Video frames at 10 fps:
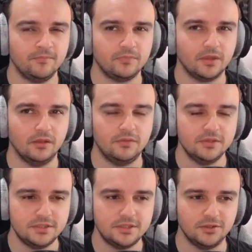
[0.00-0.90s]
if
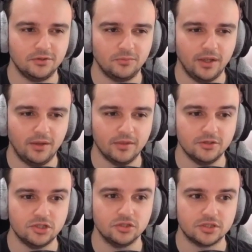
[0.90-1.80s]
this is still a good way out,
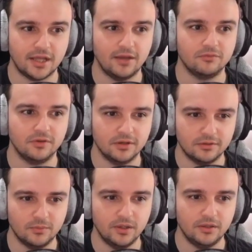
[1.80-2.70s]
then just how
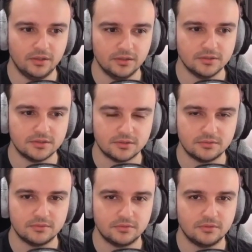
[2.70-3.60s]
far away is
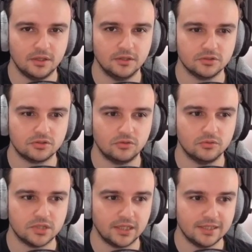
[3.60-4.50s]
Elder
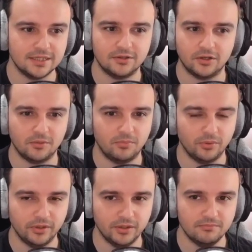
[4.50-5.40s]
Scrolls? Like, is it going to
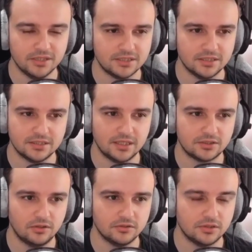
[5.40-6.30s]
completely miss this
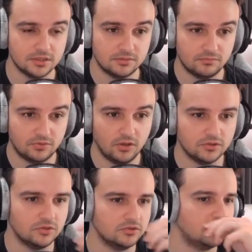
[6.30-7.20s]
next this
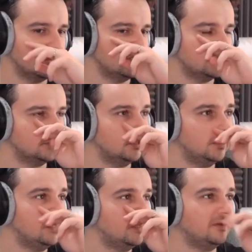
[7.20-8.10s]
console generation?
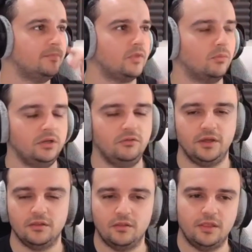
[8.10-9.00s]
When you
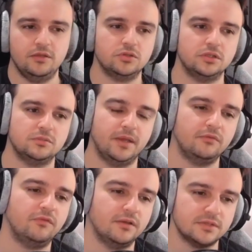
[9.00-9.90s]
figure that they usually
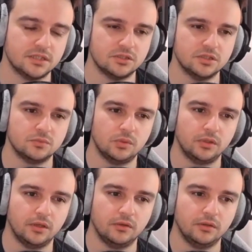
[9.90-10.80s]
spend 5 or 6 years
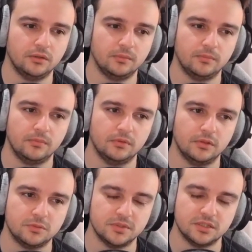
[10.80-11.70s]
working on a
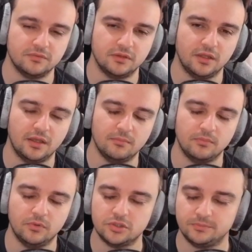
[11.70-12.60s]
specific game, which